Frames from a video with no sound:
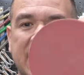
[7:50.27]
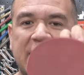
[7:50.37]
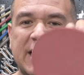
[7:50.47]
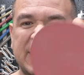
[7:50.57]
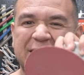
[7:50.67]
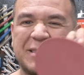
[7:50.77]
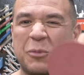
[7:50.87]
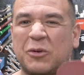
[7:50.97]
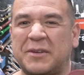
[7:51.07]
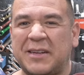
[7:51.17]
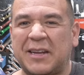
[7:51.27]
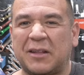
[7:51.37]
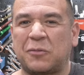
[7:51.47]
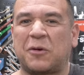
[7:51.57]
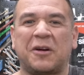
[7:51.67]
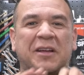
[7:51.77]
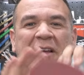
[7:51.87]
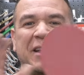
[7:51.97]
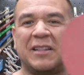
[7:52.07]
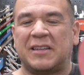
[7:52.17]
And this is more detailed work.
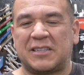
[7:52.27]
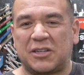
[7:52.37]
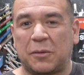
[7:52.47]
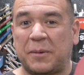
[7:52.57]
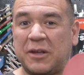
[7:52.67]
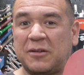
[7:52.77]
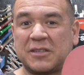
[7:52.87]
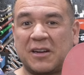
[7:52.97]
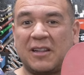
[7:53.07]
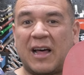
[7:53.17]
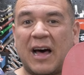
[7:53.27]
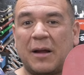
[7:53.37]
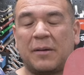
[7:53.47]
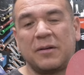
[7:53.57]
This you'll be using a lot